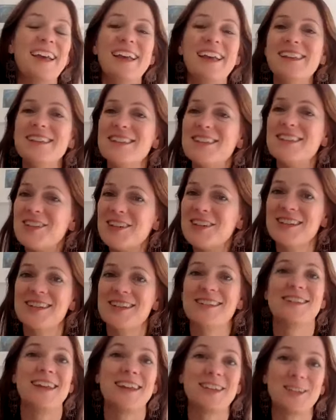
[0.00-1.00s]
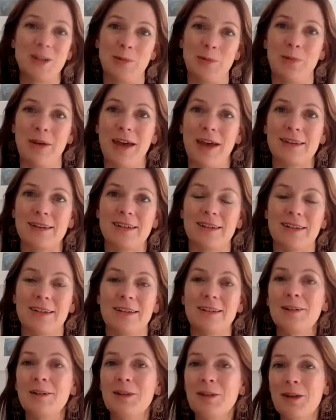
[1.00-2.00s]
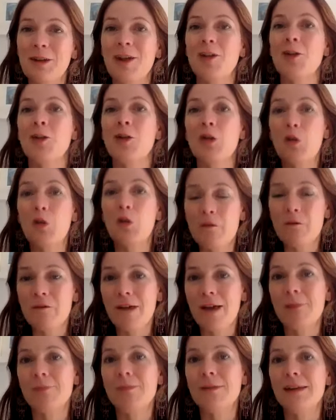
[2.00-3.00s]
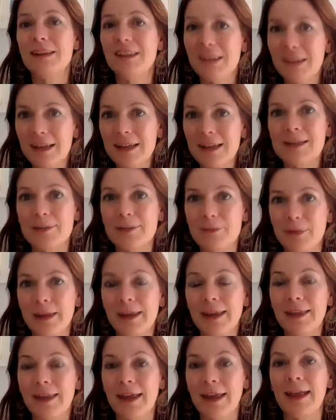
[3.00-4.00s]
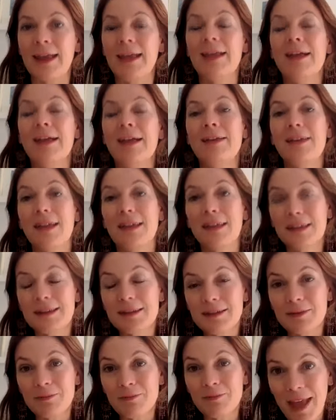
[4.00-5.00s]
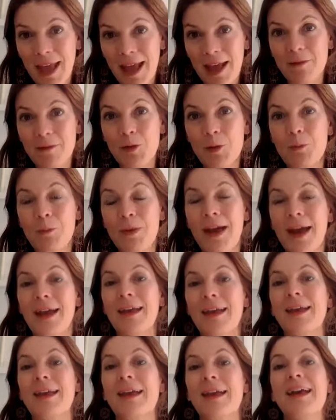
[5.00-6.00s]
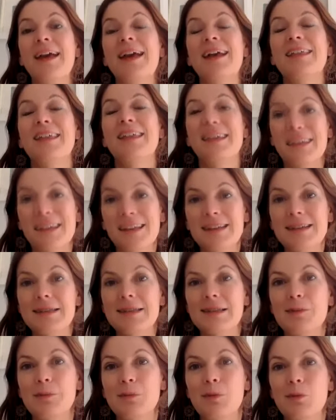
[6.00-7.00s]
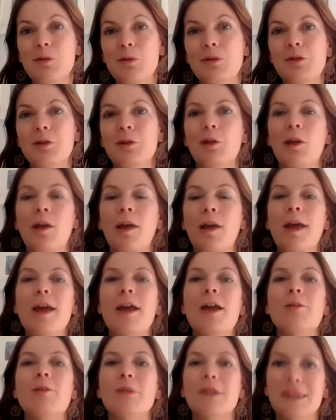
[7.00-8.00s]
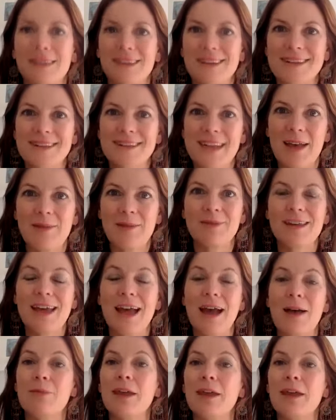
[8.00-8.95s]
it's just such a battle. You know, your family need to be there. They need to have your back. They need to support you. But at the same time,